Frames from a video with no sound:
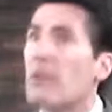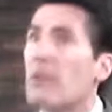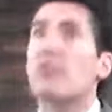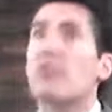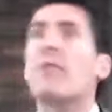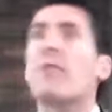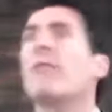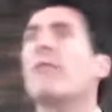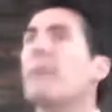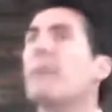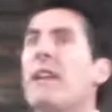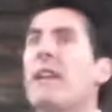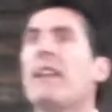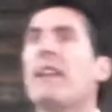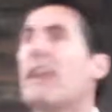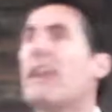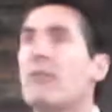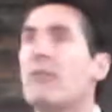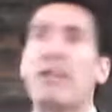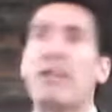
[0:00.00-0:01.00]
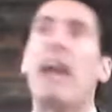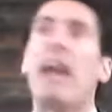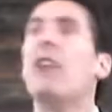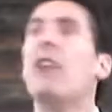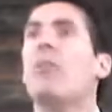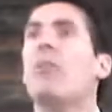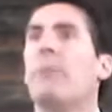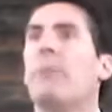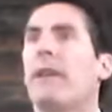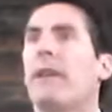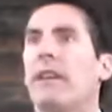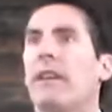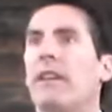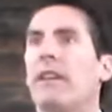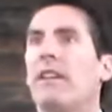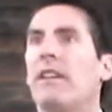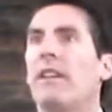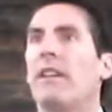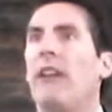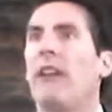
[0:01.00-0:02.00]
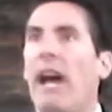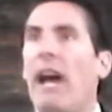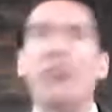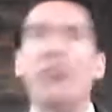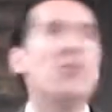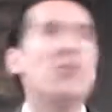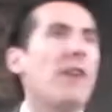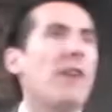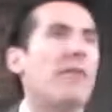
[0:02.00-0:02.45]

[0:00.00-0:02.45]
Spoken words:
So for me, that was eye-opening. I do